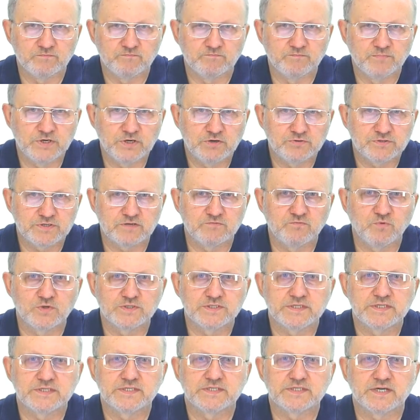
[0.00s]
Both
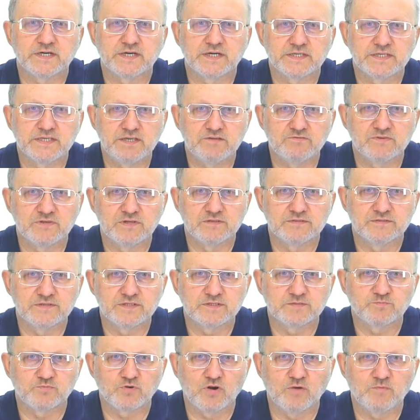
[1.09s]
quantities are given in
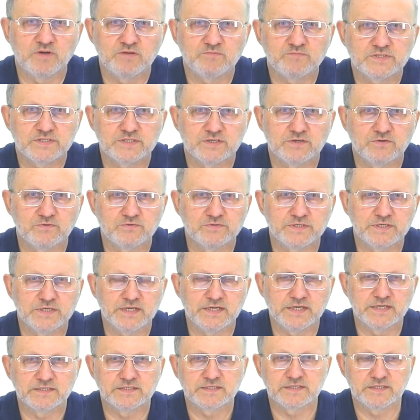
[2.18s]
this problem, so the
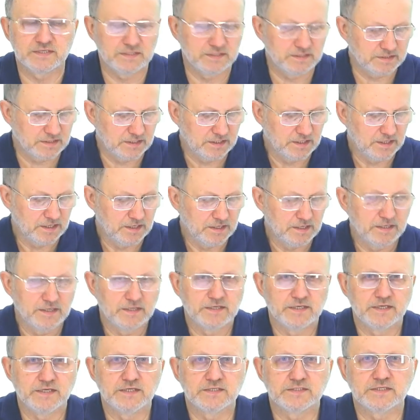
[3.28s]
answer is
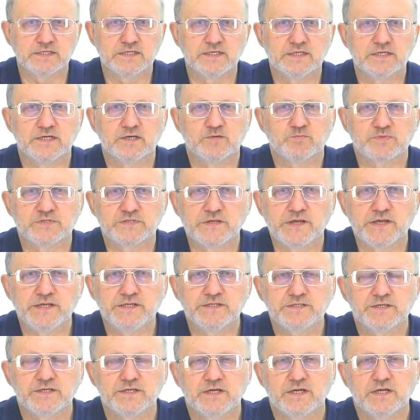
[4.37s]
easily
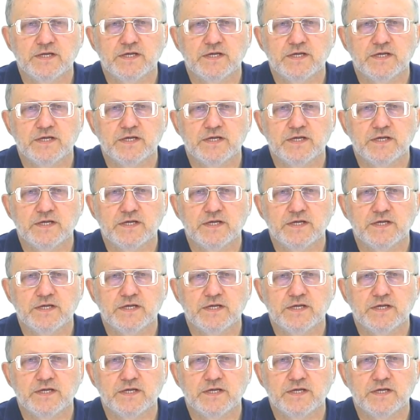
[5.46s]
obtained.